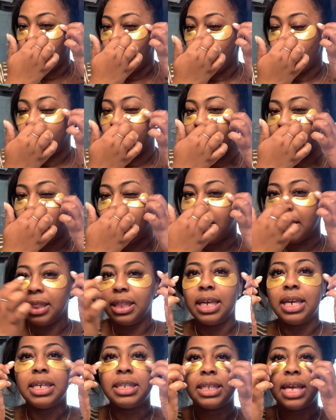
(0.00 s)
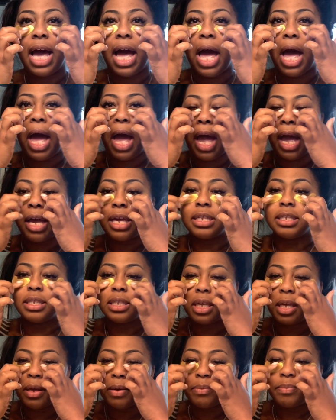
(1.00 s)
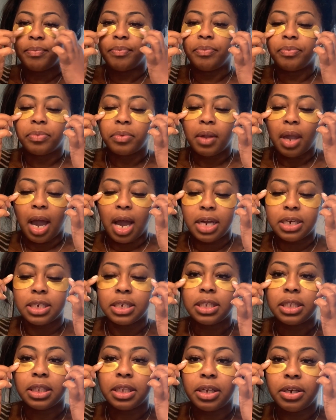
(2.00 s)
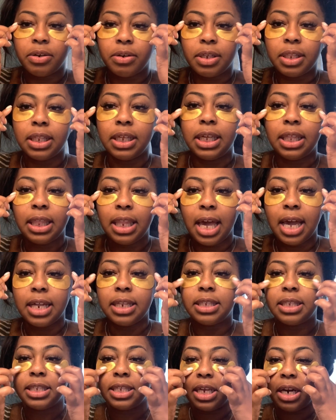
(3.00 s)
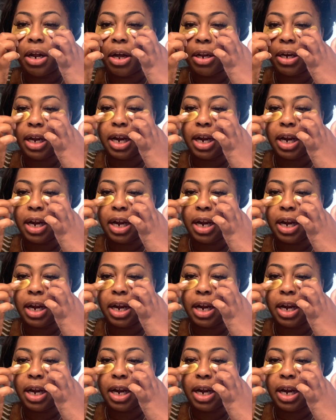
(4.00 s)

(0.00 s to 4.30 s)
But yeah, these guys, I just literally let sit on there.